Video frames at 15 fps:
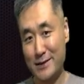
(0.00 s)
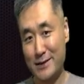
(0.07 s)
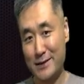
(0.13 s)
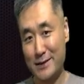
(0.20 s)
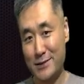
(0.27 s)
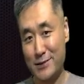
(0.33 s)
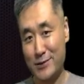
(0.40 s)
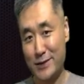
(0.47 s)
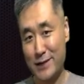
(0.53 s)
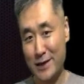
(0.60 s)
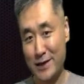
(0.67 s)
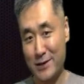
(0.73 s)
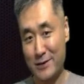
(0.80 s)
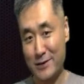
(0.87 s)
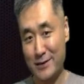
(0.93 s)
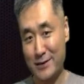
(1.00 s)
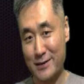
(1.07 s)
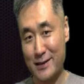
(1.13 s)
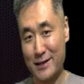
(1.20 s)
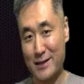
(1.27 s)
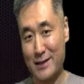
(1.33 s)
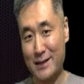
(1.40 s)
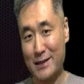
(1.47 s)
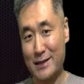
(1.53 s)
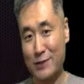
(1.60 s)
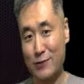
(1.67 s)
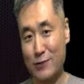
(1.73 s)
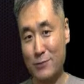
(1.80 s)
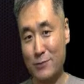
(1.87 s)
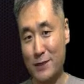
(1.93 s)
injury there, it
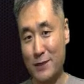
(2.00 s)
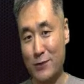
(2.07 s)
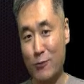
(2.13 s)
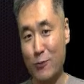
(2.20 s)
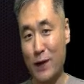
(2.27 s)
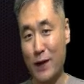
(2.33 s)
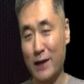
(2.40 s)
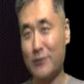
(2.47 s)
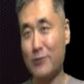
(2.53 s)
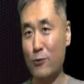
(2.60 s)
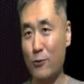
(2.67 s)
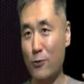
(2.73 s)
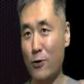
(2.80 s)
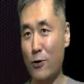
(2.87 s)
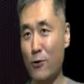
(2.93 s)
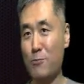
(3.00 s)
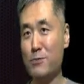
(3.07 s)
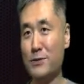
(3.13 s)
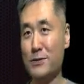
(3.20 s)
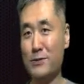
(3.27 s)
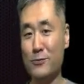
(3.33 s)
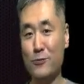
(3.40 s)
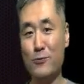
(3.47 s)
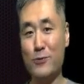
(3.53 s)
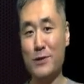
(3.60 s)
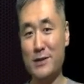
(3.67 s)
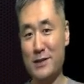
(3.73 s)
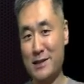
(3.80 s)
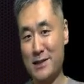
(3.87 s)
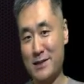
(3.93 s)
will be wide open
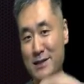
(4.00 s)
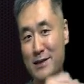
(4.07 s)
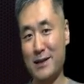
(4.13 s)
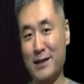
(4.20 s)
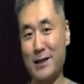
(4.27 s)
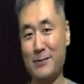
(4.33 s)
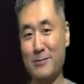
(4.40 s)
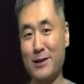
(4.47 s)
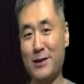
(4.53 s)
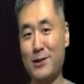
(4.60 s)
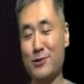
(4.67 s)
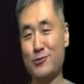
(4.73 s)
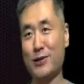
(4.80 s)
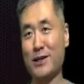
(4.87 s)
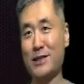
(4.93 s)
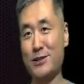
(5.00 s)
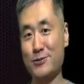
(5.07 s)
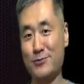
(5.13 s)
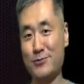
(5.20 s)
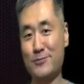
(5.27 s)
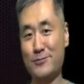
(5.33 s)
with this kind of contraction.